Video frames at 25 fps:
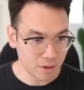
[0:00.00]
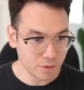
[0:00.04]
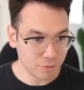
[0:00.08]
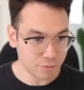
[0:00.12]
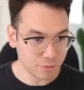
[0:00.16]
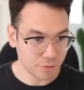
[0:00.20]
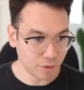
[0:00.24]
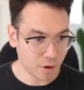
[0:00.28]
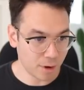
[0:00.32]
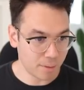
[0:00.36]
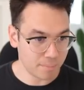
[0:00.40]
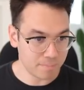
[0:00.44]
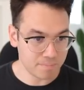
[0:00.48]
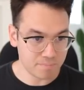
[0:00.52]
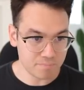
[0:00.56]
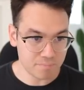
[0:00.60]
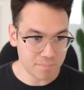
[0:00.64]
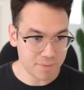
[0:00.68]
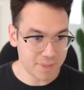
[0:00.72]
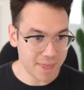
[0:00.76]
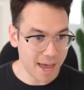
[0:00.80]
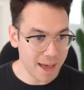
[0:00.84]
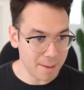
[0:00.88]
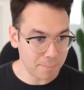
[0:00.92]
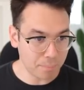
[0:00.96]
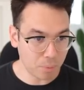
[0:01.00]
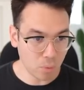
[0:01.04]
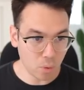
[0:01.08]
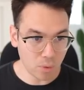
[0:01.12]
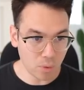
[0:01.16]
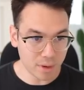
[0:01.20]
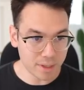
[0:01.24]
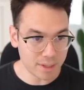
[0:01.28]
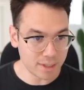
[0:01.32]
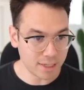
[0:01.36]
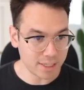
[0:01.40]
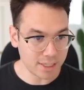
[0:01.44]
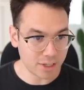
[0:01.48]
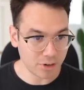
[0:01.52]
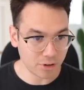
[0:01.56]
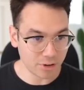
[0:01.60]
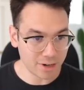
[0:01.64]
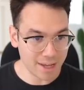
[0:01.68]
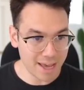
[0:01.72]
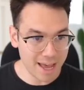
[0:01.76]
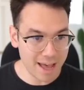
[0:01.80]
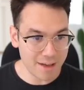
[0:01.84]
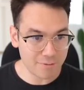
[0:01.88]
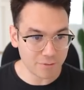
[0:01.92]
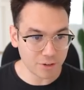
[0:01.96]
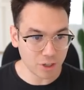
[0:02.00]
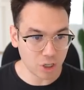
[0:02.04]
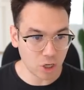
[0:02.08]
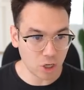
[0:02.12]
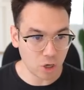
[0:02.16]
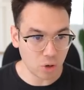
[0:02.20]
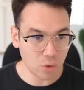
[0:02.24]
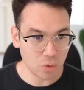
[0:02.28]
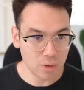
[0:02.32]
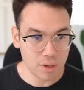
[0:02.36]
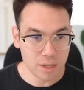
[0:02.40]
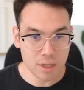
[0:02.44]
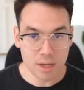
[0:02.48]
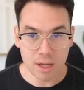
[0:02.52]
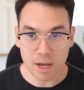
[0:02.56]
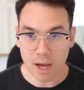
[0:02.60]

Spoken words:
from that point a year and a half ago